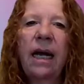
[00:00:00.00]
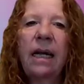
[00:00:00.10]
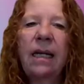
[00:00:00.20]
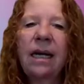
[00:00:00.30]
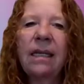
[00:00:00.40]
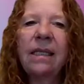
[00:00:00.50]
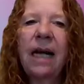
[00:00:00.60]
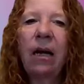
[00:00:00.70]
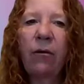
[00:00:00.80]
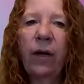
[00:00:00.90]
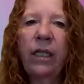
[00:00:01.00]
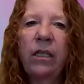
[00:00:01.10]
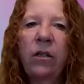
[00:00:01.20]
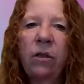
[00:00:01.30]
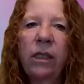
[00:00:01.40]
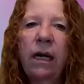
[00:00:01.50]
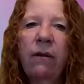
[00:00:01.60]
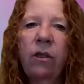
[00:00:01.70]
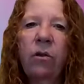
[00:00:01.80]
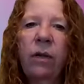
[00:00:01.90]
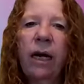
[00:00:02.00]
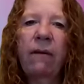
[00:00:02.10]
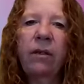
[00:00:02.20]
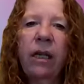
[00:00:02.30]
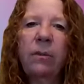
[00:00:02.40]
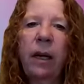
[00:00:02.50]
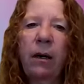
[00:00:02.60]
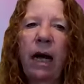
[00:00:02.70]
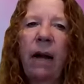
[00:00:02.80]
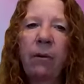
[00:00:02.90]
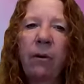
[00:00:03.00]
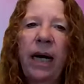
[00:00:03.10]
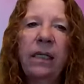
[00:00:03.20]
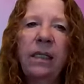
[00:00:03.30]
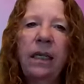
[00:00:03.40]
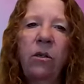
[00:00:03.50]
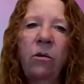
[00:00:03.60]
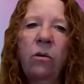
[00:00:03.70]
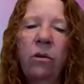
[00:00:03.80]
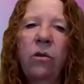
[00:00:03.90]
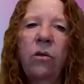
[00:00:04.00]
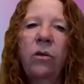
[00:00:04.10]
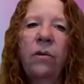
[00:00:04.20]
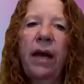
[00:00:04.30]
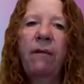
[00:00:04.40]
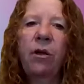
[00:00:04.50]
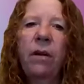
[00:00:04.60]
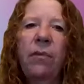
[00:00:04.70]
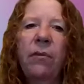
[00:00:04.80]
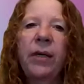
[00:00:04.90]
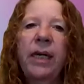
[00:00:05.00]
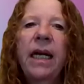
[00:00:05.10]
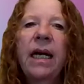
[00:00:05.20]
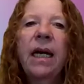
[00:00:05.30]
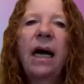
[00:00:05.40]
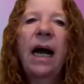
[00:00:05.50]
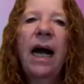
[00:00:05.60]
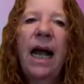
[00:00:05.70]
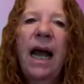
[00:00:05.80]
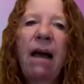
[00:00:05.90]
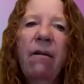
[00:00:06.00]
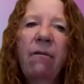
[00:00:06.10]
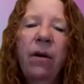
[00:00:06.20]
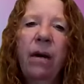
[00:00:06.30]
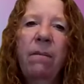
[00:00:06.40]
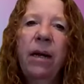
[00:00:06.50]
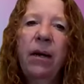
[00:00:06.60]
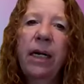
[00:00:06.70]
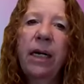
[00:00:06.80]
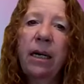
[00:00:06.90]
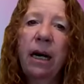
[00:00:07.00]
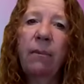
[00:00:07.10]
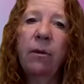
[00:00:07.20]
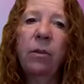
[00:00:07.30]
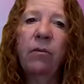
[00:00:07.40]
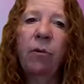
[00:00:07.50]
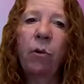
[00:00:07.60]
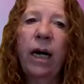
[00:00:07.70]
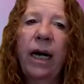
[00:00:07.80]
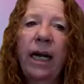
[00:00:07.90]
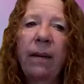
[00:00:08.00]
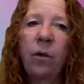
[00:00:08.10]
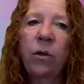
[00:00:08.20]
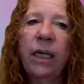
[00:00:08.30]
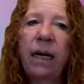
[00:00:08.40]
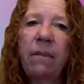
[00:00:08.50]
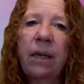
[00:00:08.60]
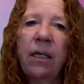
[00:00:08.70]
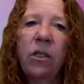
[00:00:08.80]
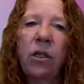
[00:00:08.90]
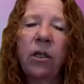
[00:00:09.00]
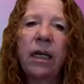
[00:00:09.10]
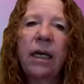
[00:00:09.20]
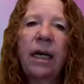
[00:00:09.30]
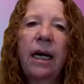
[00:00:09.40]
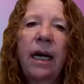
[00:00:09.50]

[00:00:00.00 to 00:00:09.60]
And that's not sacrificing yourself. So that's about compromising. You'd learn that if you come through it. I have married couples before. I am an ordained minister.